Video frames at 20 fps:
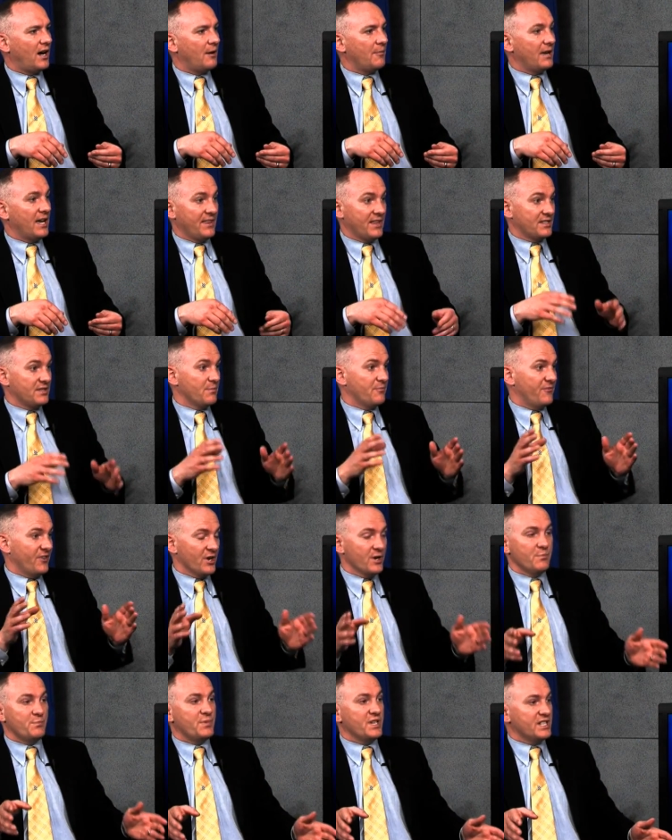And that's a very
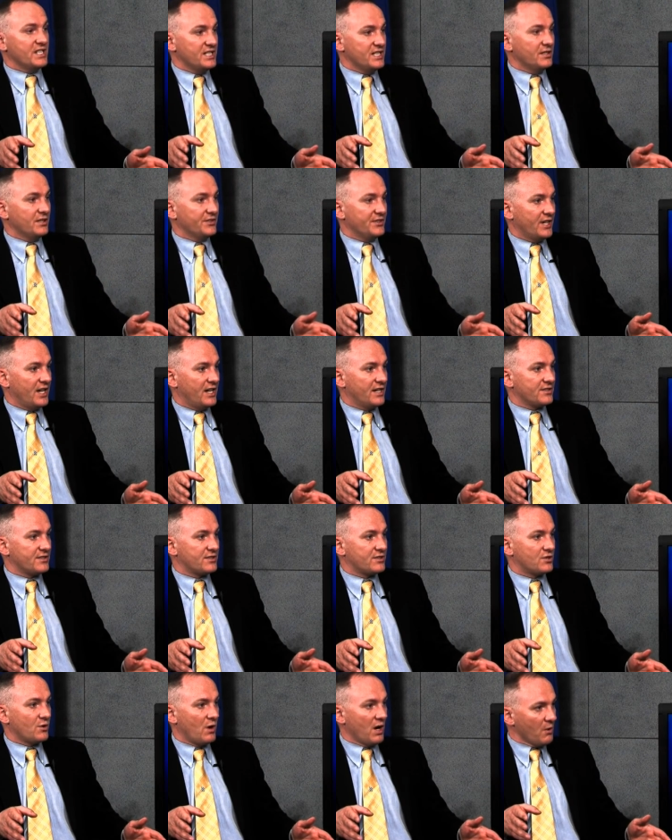big deal to us.
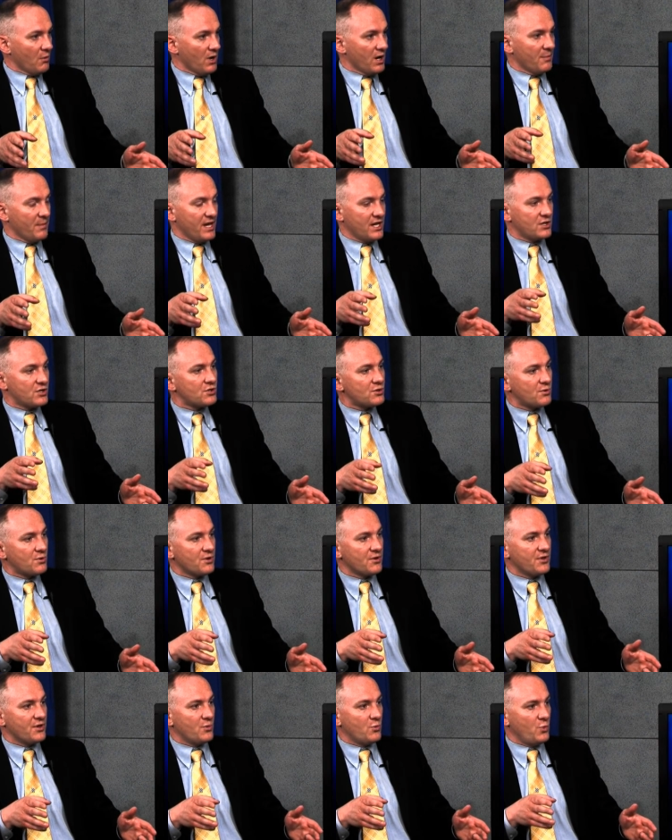So I want to make sure
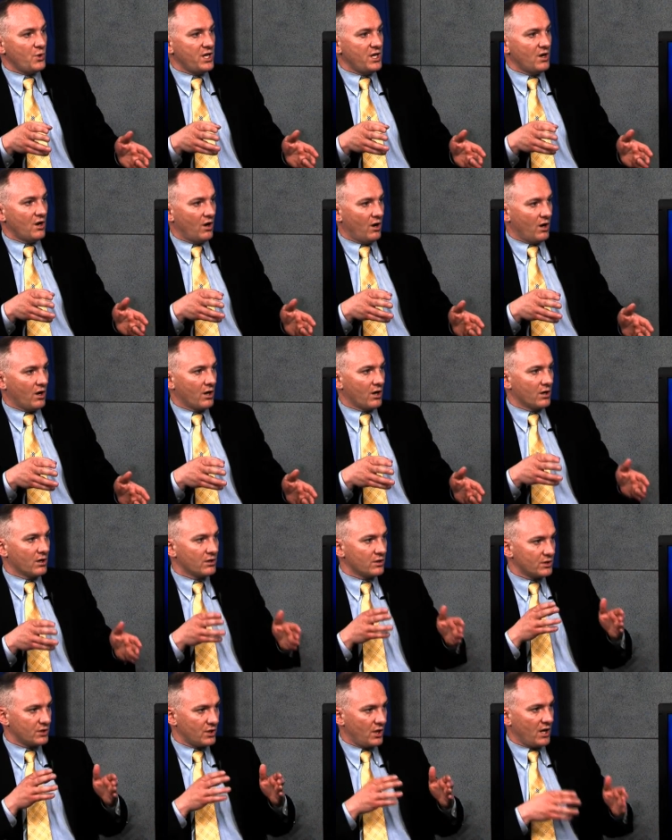that we are
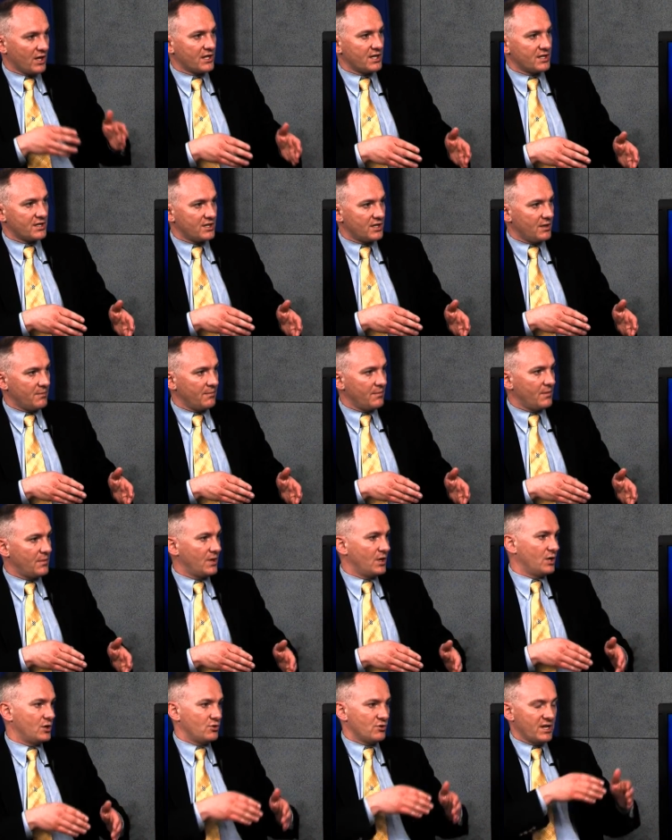talking to them,
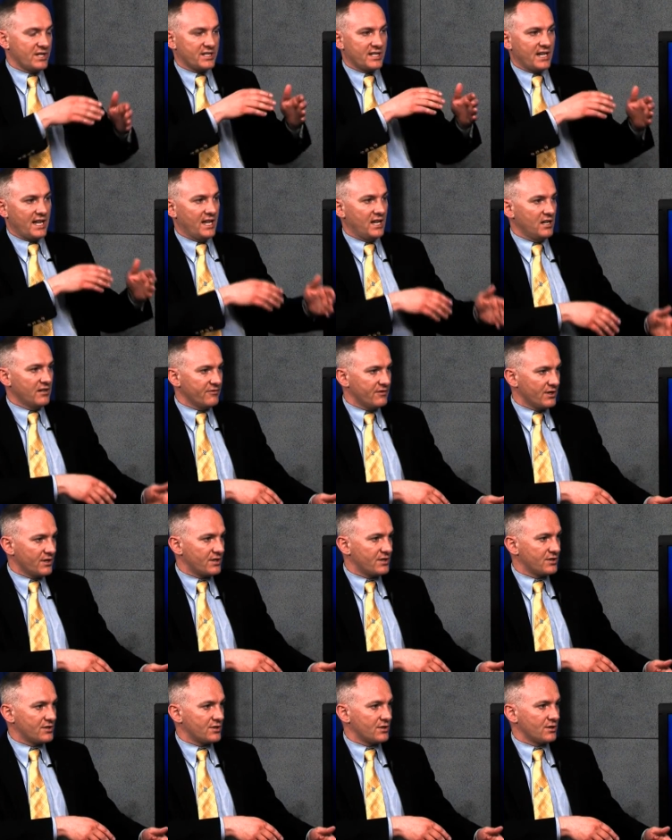addressing any of their
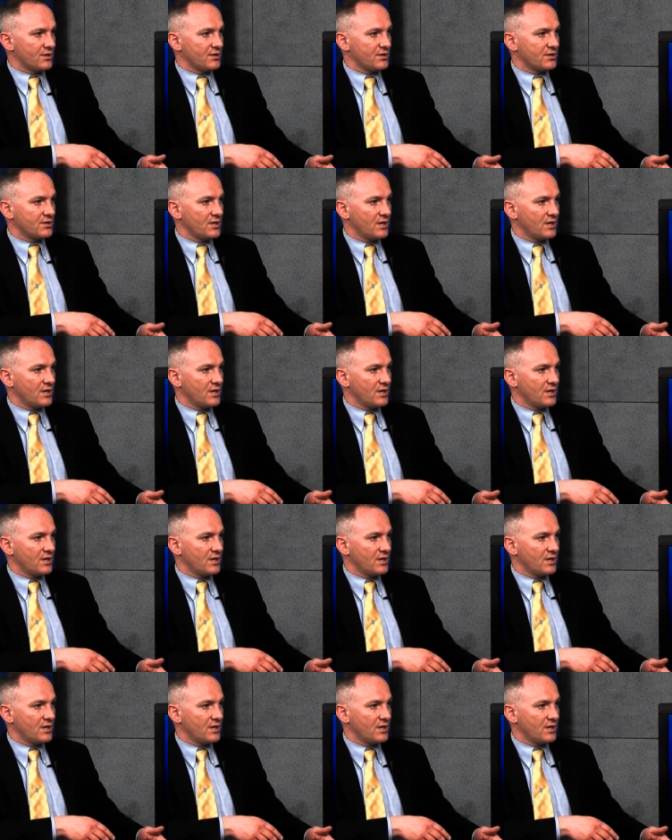concerns,